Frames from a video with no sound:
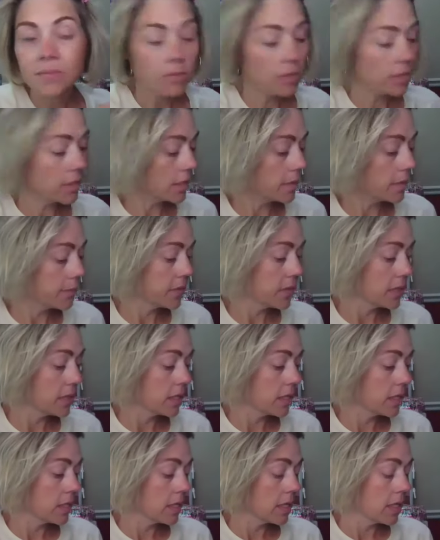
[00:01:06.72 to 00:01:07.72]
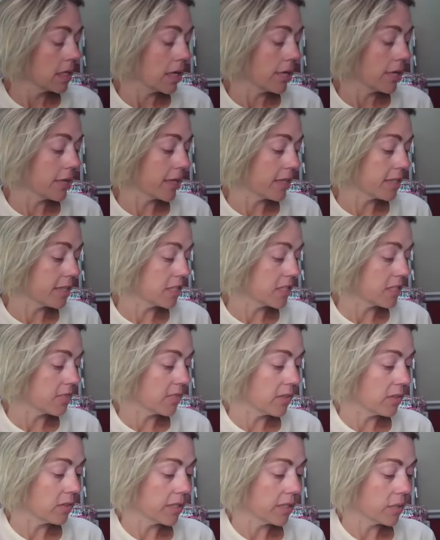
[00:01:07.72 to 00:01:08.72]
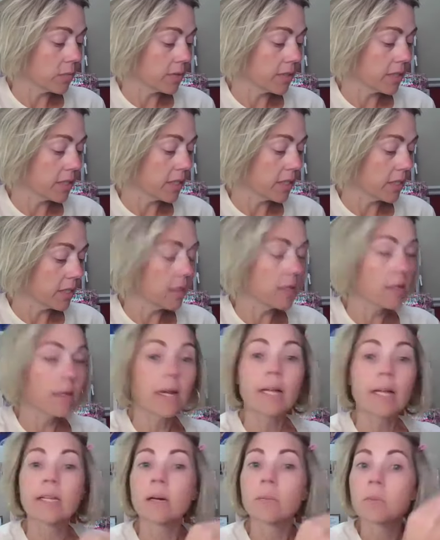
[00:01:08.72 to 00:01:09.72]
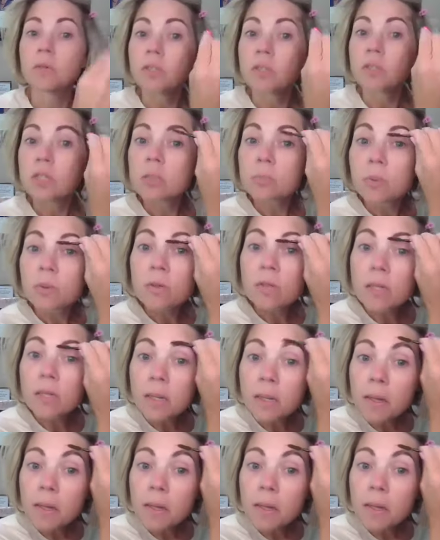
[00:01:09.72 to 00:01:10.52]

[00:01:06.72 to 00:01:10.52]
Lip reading: Right. And then I just filled in with the color and I'm going to just go,